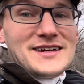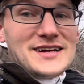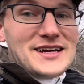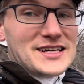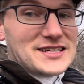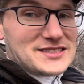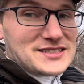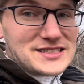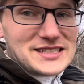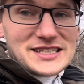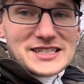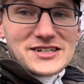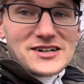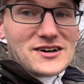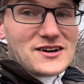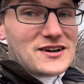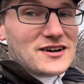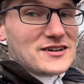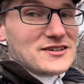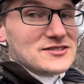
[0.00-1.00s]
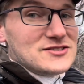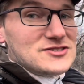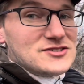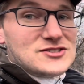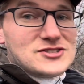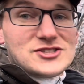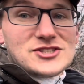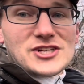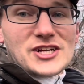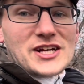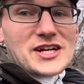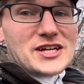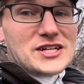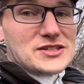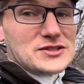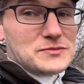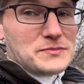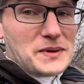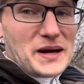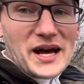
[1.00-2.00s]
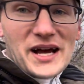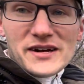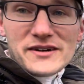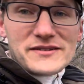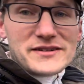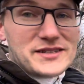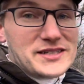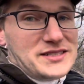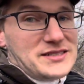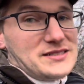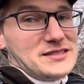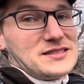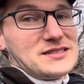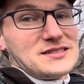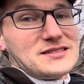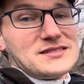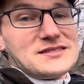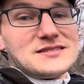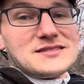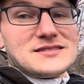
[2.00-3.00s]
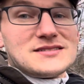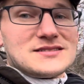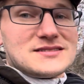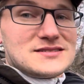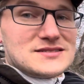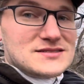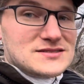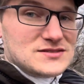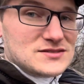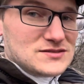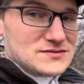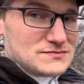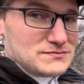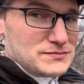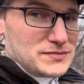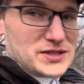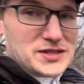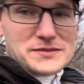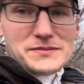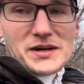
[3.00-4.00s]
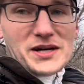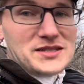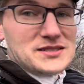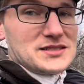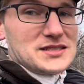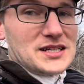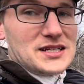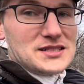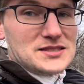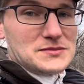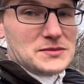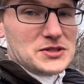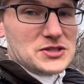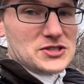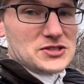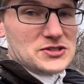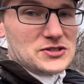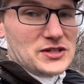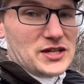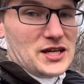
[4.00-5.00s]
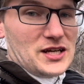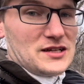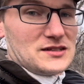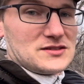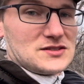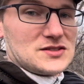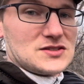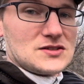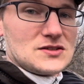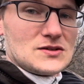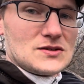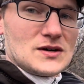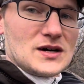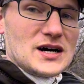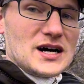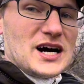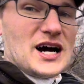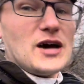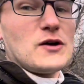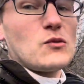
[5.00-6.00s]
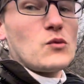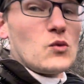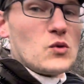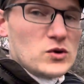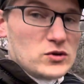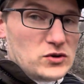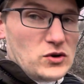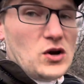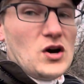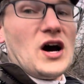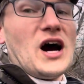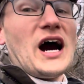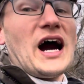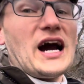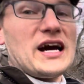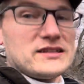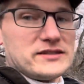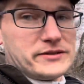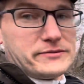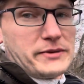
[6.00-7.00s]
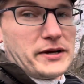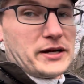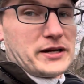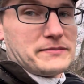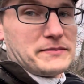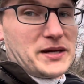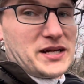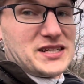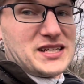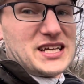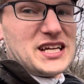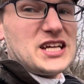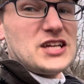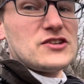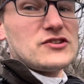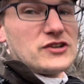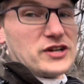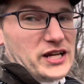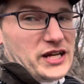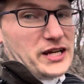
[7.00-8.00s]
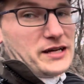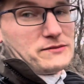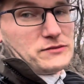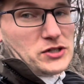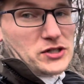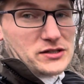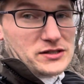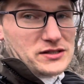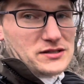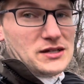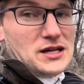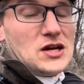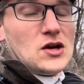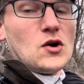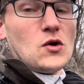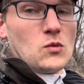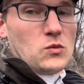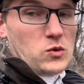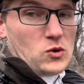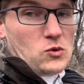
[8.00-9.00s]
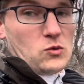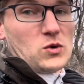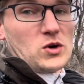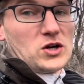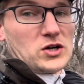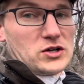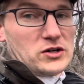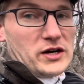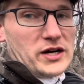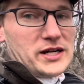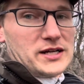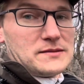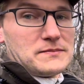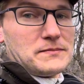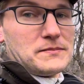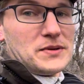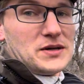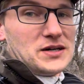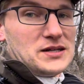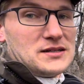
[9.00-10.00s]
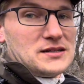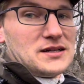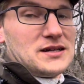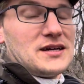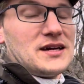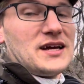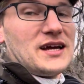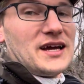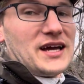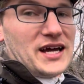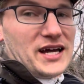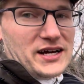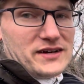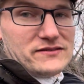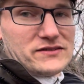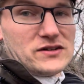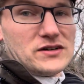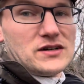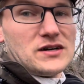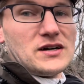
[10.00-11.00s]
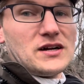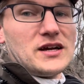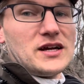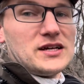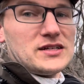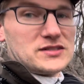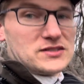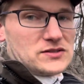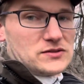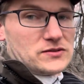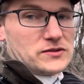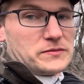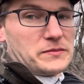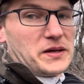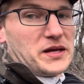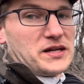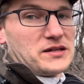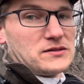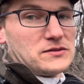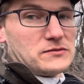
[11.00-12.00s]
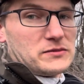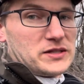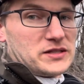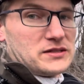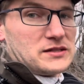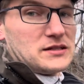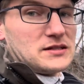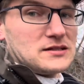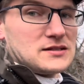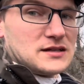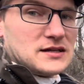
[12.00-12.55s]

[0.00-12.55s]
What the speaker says: SD cards, change batteries, minimize that as much as you can. So I would highly recommend either camera will work great, but have a solar panel with it.